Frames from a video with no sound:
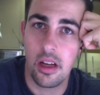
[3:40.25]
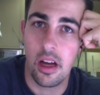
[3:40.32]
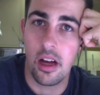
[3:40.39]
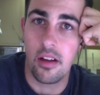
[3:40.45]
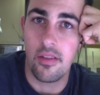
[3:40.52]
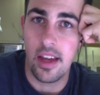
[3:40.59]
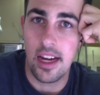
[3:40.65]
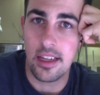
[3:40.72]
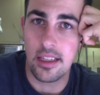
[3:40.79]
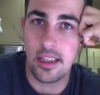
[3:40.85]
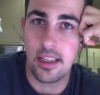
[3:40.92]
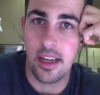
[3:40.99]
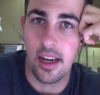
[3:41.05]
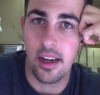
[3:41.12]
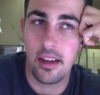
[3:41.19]
of
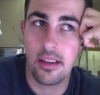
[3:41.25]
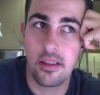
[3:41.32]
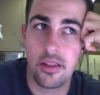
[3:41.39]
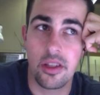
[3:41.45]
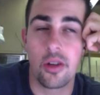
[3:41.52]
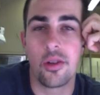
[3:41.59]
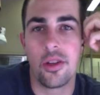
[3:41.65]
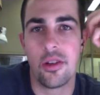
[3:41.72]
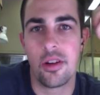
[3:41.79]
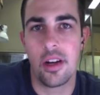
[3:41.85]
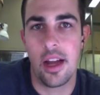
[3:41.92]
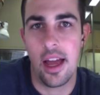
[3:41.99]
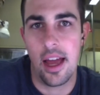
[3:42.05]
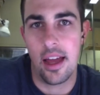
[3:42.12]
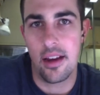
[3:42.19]
ACK. So you're
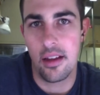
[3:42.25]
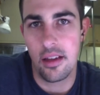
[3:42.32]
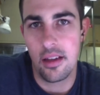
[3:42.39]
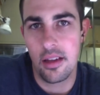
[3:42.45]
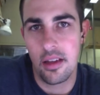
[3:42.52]
going to add